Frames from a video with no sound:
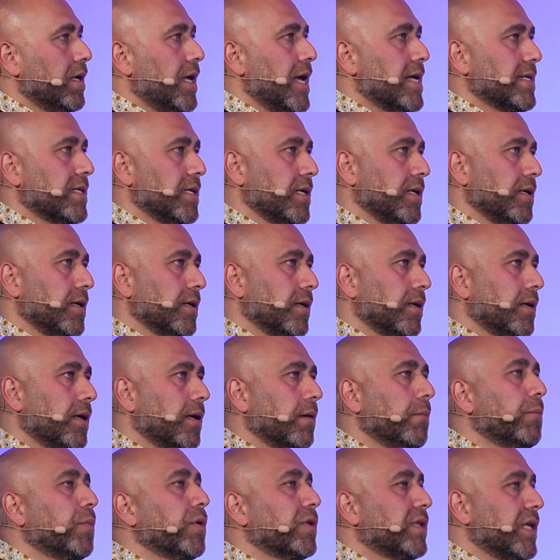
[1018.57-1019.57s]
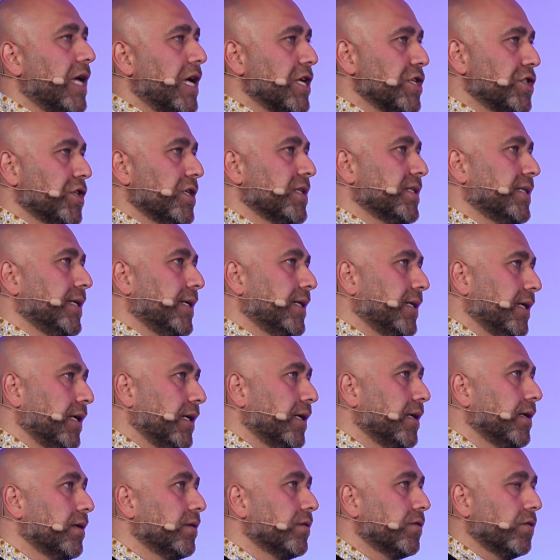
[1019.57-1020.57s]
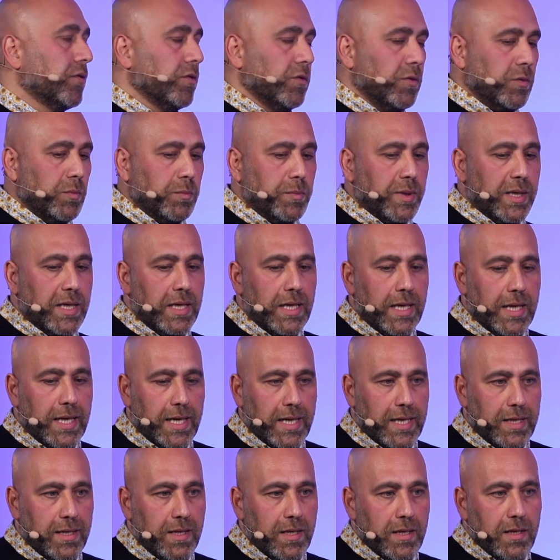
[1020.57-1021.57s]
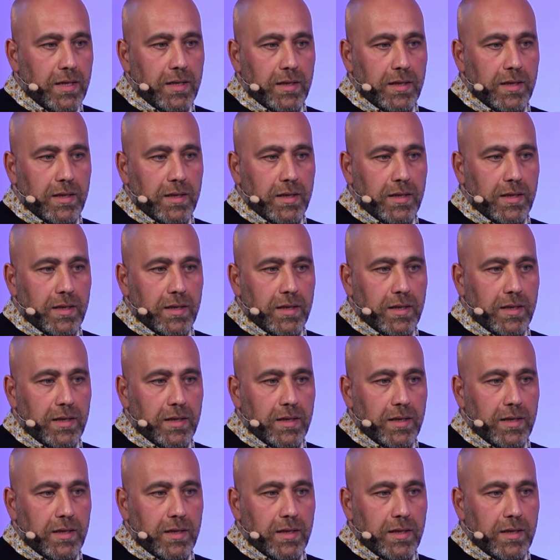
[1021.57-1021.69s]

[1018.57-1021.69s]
as a potential city to be in,